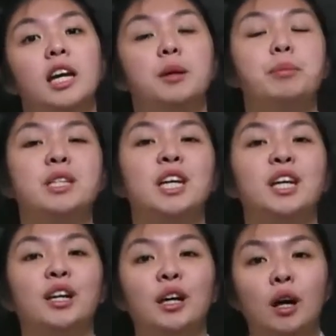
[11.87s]
In
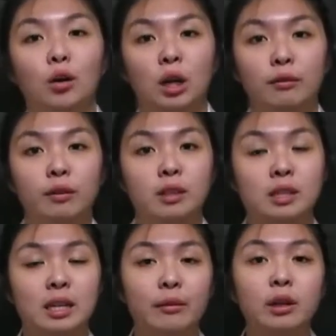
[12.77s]
particular, I'll cover the
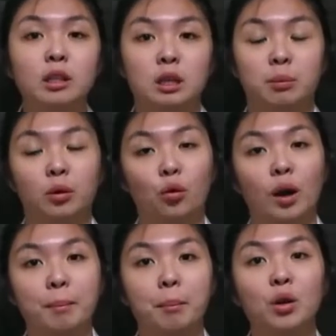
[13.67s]
stereotypical
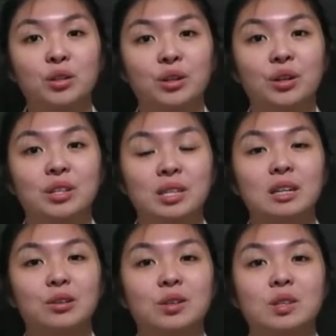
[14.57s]
and modern
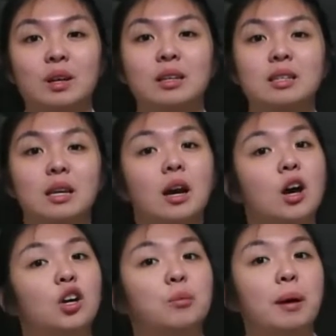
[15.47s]
casino designs,
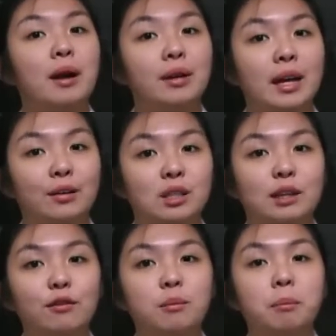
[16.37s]
comparing how
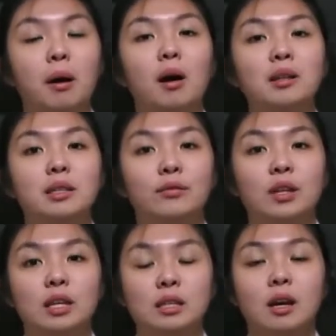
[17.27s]
different parts of
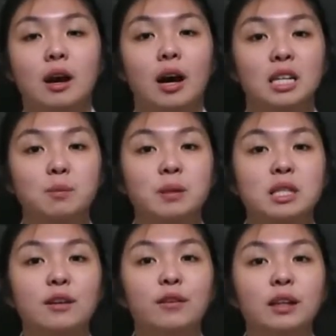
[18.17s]
these are
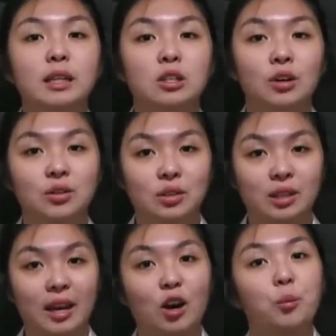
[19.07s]
specifically chosen to
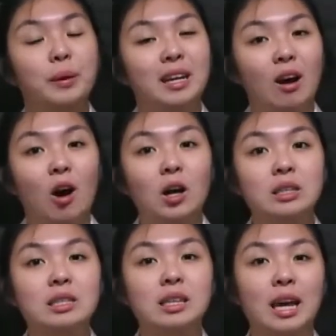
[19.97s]
help
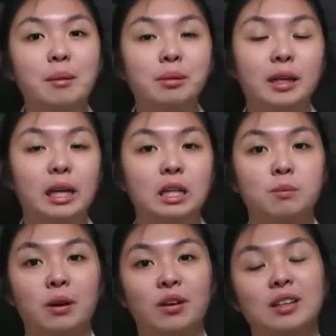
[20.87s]
enhance the gambling
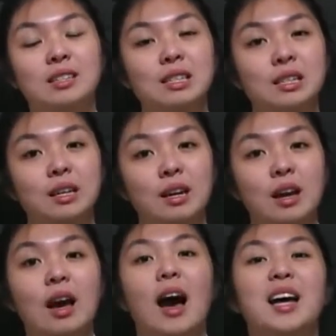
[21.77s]
experience.
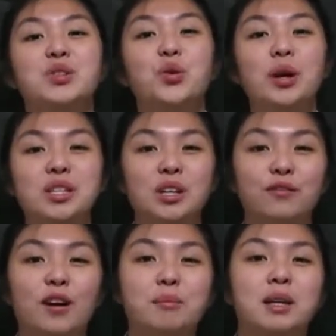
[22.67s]
As always, you can
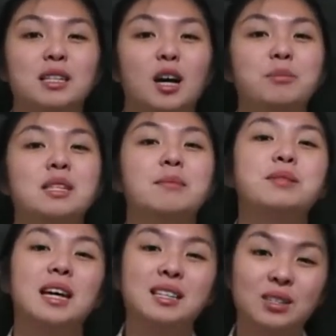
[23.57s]
find my
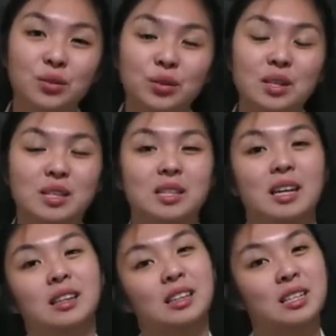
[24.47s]
timestamps and sources
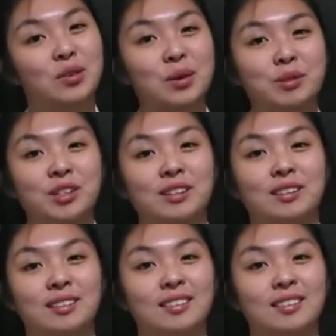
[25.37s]
in the description.